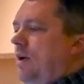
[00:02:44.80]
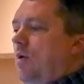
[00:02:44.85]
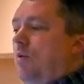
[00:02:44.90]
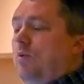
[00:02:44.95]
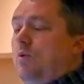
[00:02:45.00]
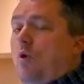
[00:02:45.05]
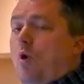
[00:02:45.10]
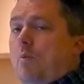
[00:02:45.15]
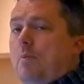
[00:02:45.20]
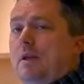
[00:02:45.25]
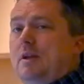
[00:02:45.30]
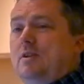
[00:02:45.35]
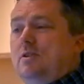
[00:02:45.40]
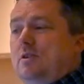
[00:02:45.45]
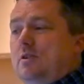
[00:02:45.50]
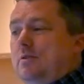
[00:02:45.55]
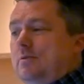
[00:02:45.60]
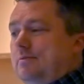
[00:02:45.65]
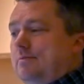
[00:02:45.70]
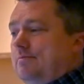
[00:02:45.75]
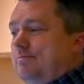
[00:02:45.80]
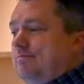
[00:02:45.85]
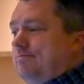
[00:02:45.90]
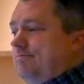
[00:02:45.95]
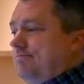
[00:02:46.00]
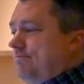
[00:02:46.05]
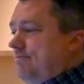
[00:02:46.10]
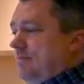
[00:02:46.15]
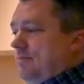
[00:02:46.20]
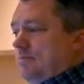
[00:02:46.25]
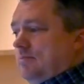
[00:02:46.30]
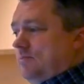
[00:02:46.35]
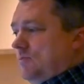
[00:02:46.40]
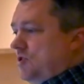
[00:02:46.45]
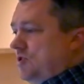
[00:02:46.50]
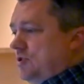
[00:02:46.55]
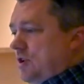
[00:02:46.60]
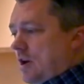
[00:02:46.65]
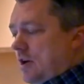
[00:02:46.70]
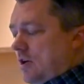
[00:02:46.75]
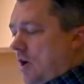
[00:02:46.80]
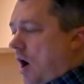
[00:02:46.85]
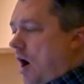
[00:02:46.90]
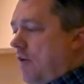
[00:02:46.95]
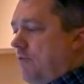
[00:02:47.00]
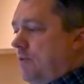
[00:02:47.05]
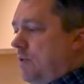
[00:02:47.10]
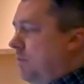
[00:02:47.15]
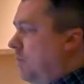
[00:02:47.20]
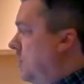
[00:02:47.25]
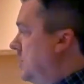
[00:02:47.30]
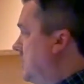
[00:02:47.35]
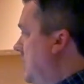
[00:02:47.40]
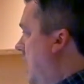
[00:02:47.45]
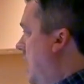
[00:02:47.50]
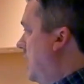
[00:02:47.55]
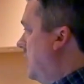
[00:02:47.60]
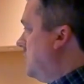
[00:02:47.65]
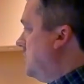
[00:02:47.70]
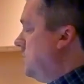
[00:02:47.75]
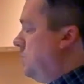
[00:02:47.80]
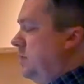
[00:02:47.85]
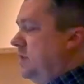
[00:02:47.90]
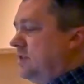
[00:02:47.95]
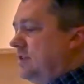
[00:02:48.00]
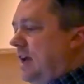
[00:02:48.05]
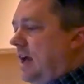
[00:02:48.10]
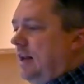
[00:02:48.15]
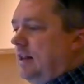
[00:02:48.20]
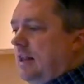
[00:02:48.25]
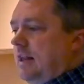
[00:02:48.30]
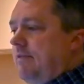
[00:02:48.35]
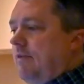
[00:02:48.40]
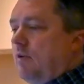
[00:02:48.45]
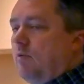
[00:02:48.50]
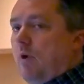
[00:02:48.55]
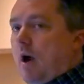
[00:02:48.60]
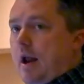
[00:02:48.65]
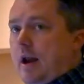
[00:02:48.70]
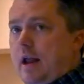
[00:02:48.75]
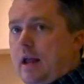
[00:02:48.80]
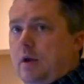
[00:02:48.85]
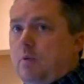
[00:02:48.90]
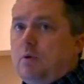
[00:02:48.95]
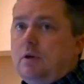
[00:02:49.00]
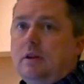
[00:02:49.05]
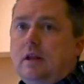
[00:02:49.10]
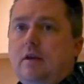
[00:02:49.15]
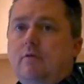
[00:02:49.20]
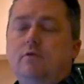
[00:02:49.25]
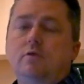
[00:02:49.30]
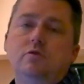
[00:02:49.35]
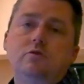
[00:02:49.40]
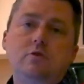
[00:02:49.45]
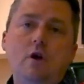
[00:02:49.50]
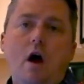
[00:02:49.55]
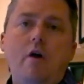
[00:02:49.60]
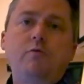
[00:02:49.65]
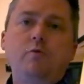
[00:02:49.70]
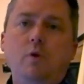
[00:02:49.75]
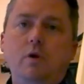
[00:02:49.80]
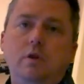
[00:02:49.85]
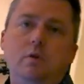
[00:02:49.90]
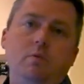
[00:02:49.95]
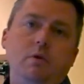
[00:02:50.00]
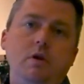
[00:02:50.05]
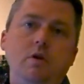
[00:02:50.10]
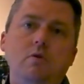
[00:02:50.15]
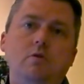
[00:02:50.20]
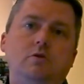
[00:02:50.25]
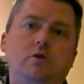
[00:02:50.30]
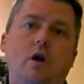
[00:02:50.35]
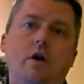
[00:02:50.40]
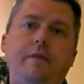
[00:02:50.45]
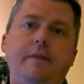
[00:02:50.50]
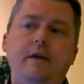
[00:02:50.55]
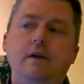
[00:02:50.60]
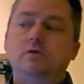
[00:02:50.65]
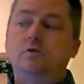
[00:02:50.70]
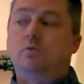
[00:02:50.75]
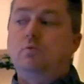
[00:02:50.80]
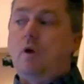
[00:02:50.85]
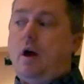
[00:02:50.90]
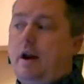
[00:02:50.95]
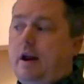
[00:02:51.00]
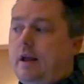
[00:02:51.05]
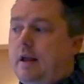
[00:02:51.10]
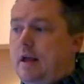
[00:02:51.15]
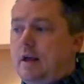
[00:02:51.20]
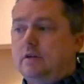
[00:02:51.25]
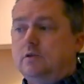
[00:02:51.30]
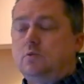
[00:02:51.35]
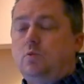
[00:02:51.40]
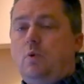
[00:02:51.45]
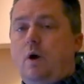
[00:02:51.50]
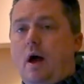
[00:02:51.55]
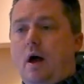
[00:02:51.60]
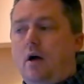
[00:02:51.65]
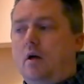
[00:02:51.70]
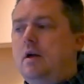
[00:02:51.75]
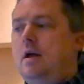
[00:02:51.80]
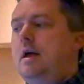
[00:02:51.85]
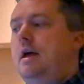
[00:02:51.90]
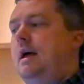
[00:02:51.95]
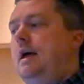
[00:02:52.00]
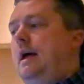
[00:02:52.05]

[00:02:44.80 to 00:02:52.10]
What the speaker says: don't normally shut it off when we're done. We just kind of leave it running, and we leave the software that we use on this running as well.